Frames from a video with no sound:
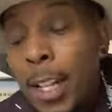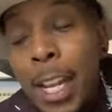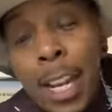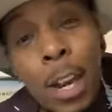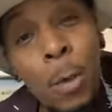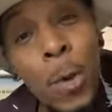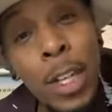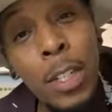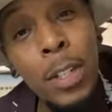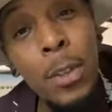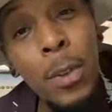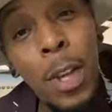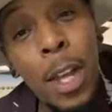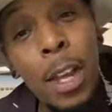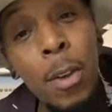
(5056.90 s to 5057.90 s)
Then I went
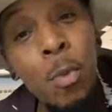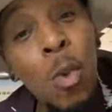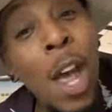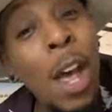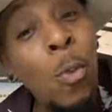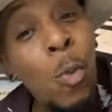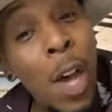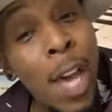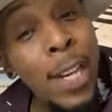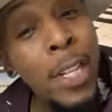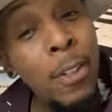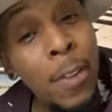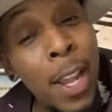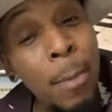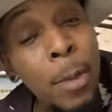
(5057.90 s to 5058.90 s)
to uh, Ron
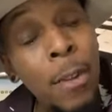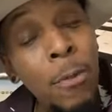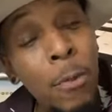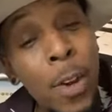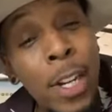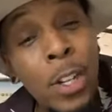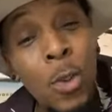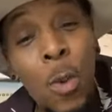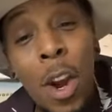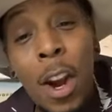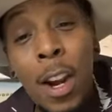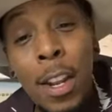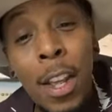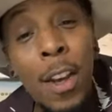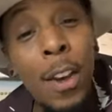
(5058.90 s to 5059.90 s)
Winans Family and Friends
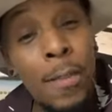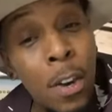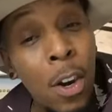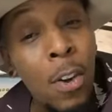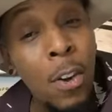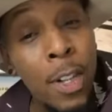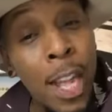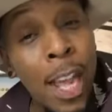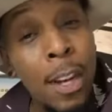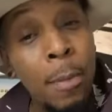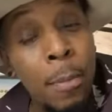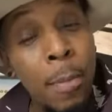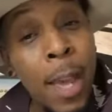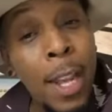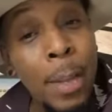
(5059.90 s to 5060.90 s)
Choir. Y'all ever heard
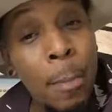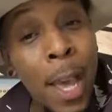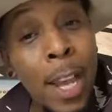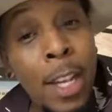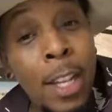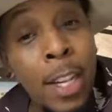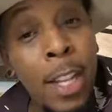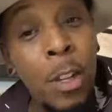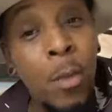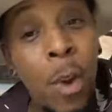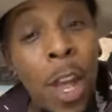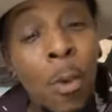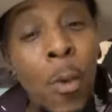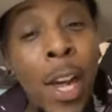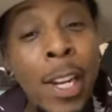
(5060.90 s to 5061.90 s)
that back back in the day, the
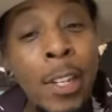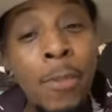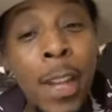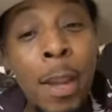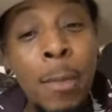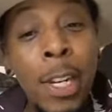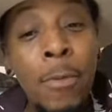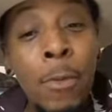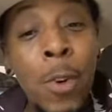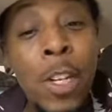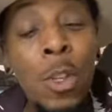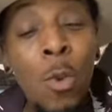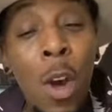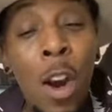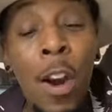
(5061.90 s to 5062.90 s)
Ron Winans Family and
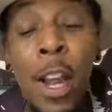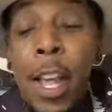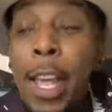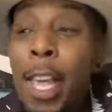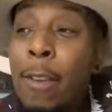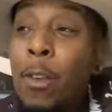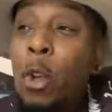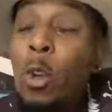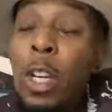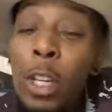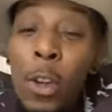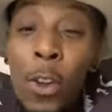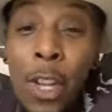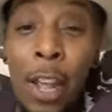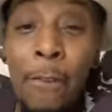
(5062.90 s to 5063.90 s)
Friends Choir? If you
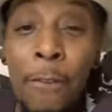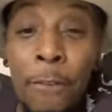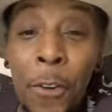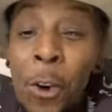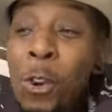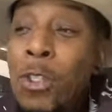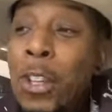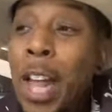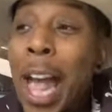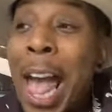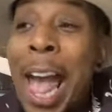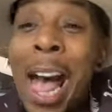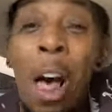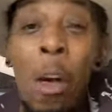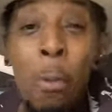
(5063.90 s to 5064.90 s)
look on that
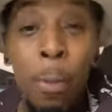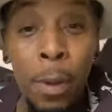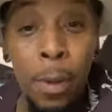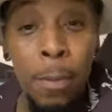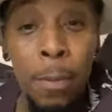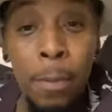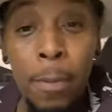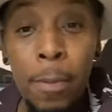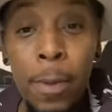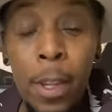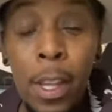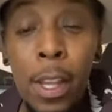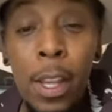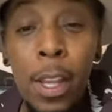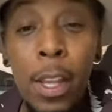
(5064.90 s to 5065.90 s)
first album,
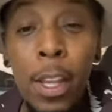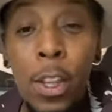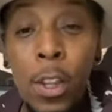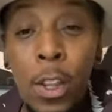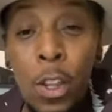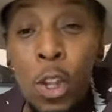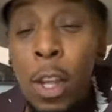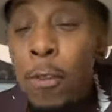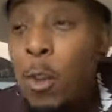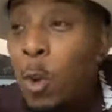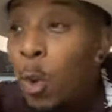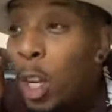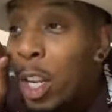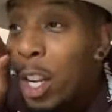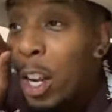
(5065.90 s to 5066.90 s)
if
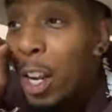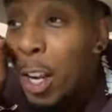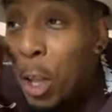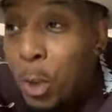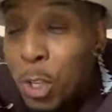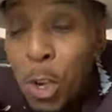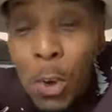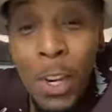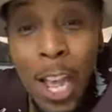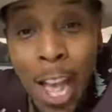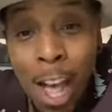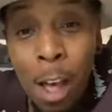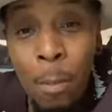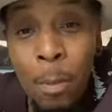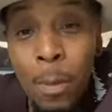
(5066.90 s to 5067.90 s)
you look close on
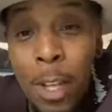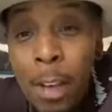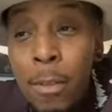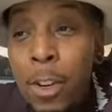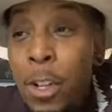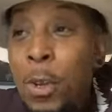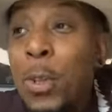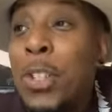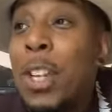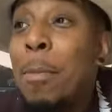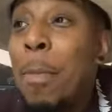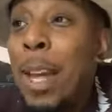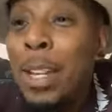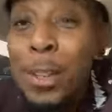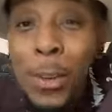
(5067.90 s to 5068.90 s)
the album cover, you'll
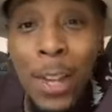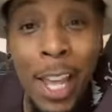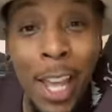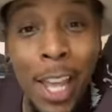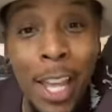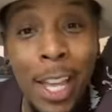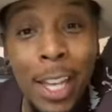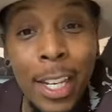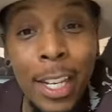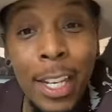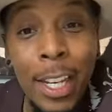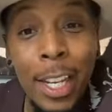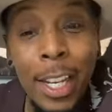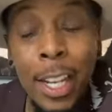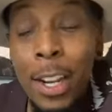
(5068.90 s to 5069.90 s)
see my little head
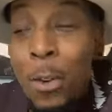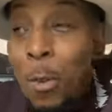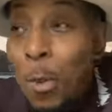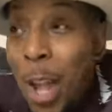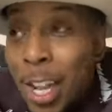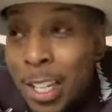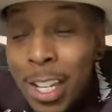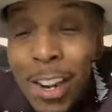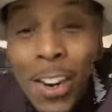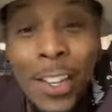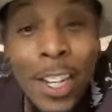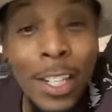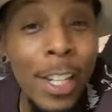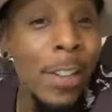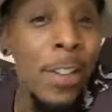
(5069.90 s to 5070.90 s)
right
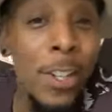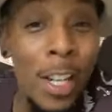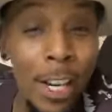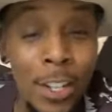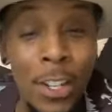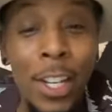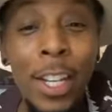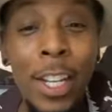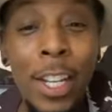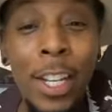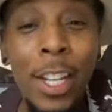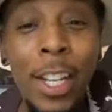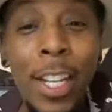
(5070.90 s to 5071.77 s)
there in the tenor section.